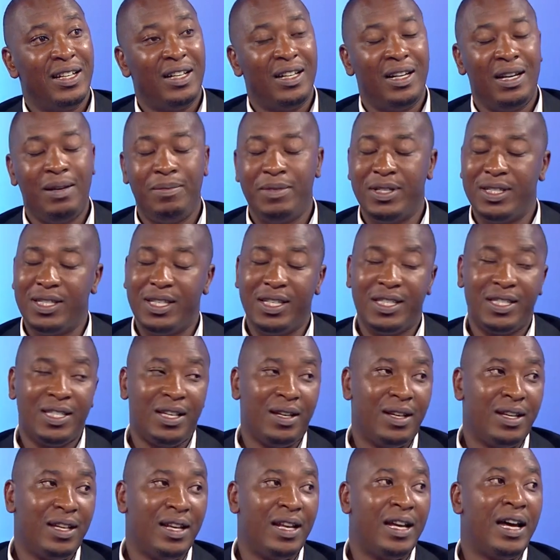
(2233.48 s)
Let me say,
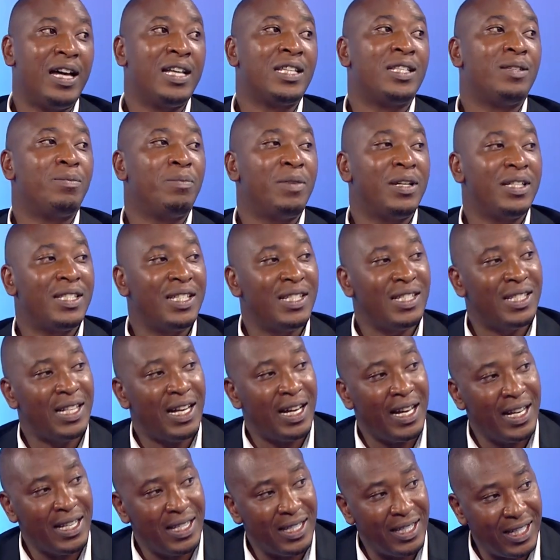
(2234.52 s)
as my sister
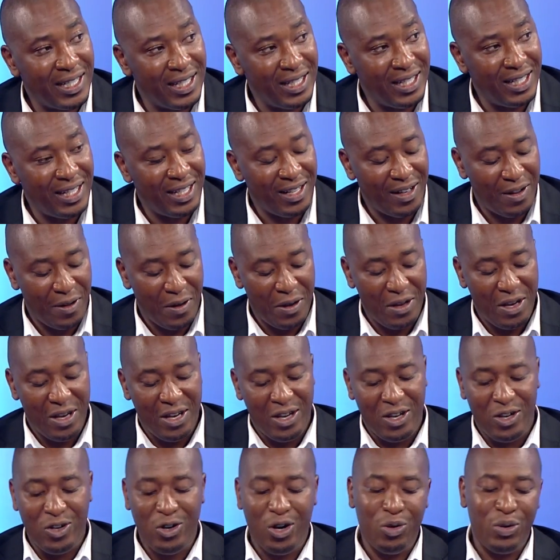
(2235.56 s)
has said,
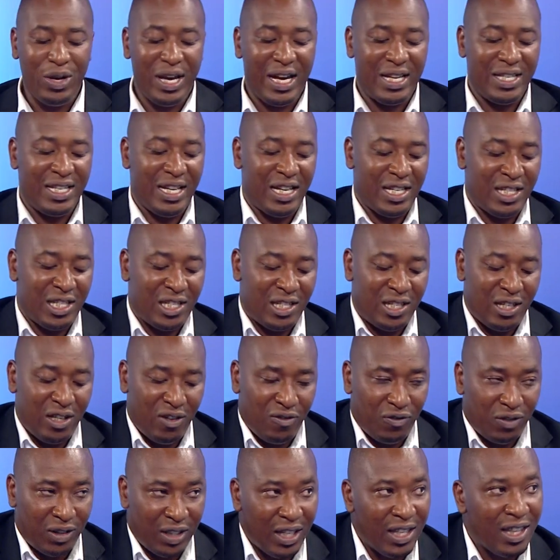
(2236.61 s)
you know, we are just
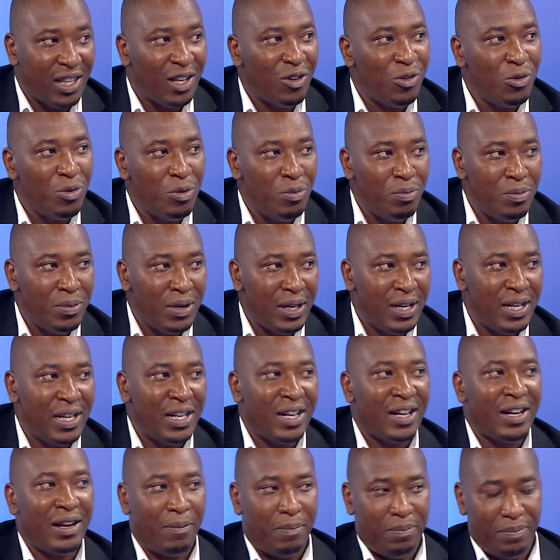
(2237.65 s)
shifting the women
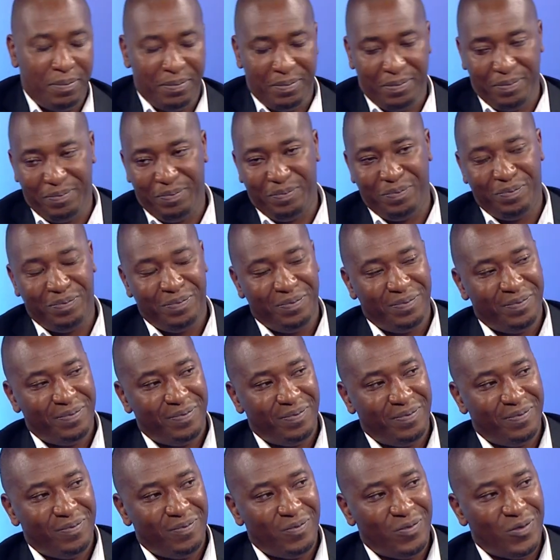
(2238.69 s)
rep
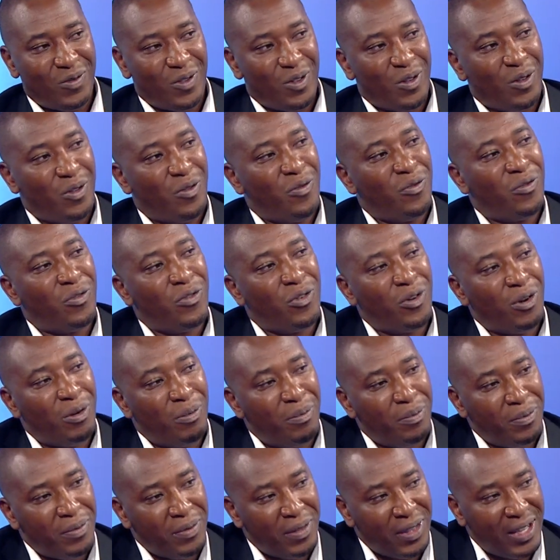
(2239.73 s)

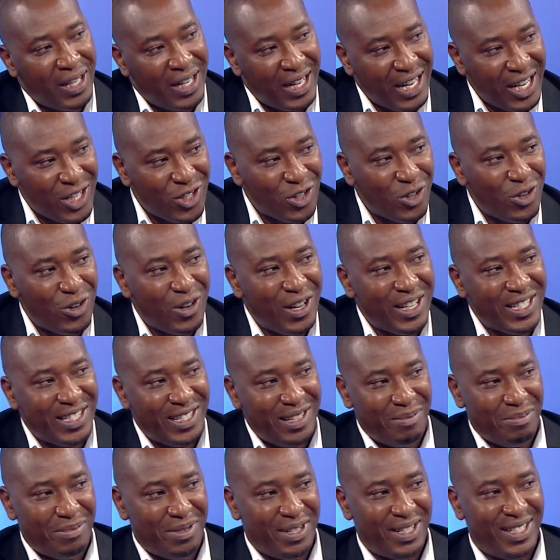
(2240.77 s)
from the National
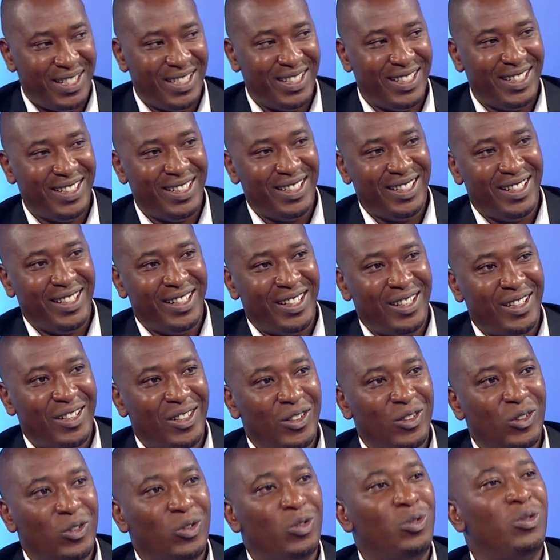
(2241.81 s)
Assembly
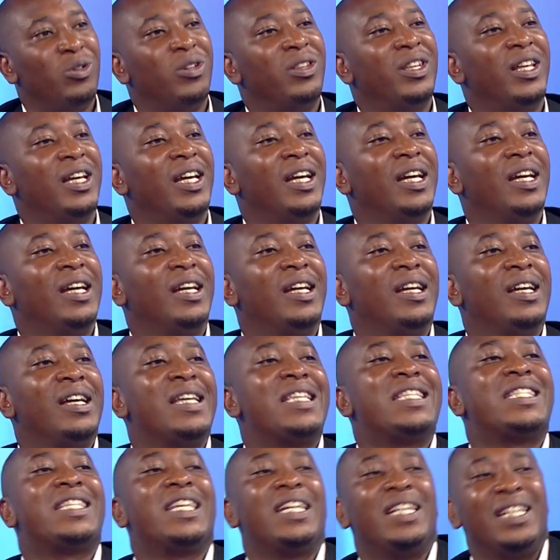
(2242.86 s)
to the
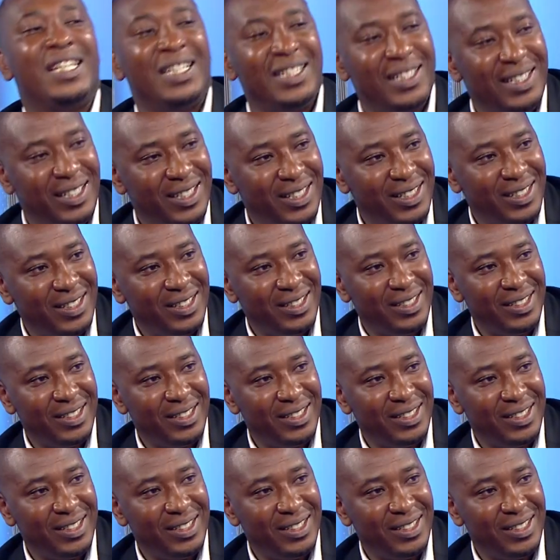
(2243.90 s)
Senate.